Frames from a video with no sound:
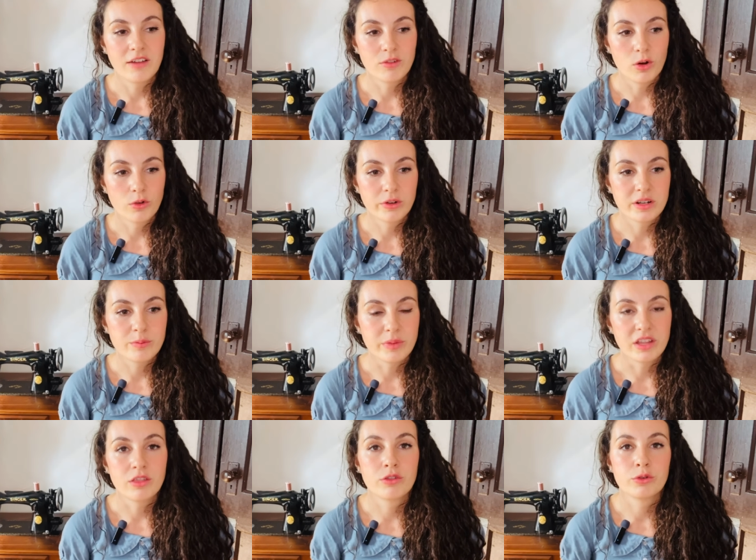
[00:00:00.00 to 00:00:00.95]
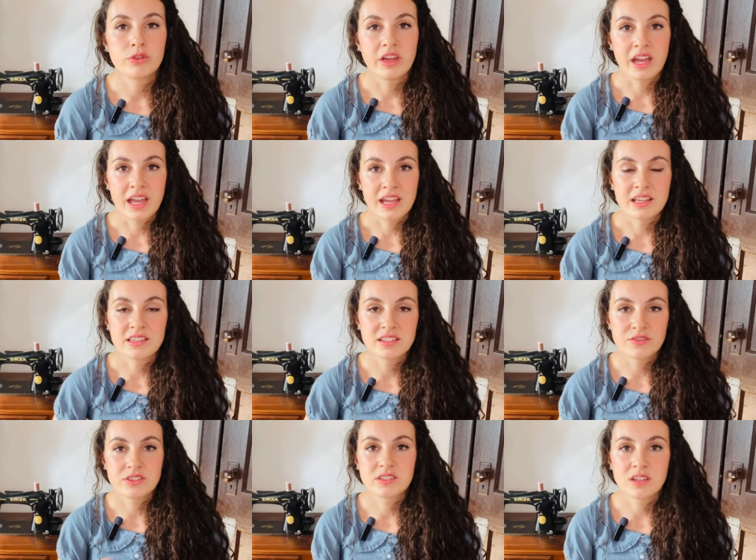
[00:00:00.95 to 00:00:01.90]
already been through the hands
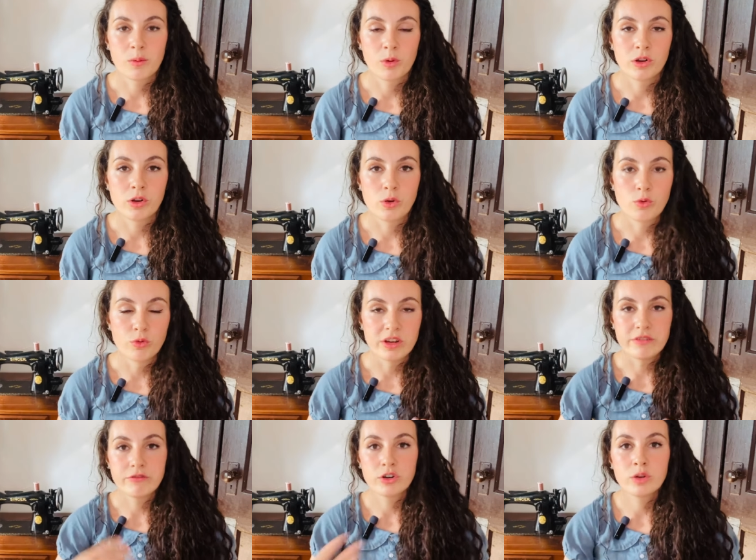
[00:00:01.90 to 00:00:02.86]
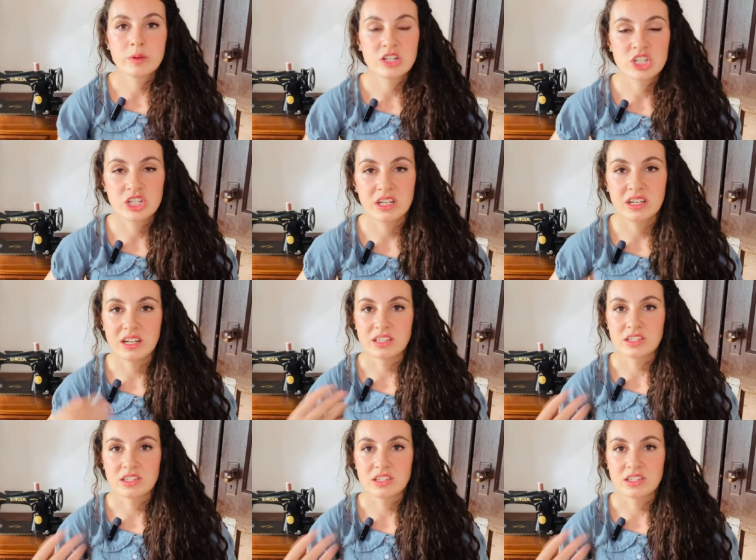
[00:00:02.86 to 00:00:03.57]
of someone who refurbished it and